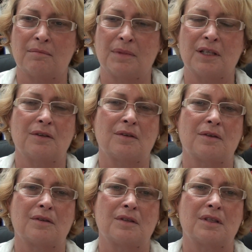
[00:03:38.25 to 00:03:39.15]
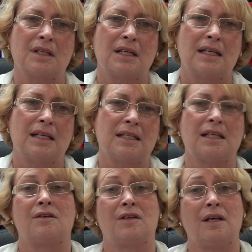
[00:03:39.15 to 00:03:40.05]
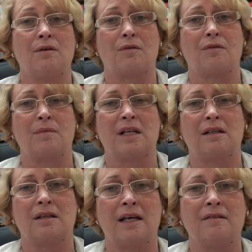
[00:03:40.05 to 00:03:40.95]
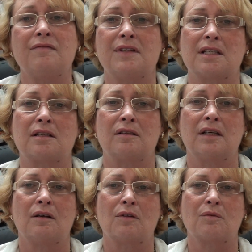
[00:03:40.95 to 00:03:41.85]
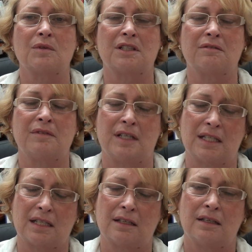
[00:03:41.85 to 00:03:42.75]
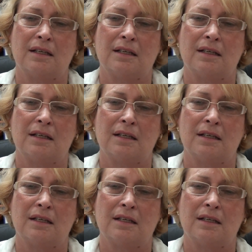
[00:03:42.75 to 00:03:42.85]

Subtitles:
because his own health, mental and physical health, was at risk.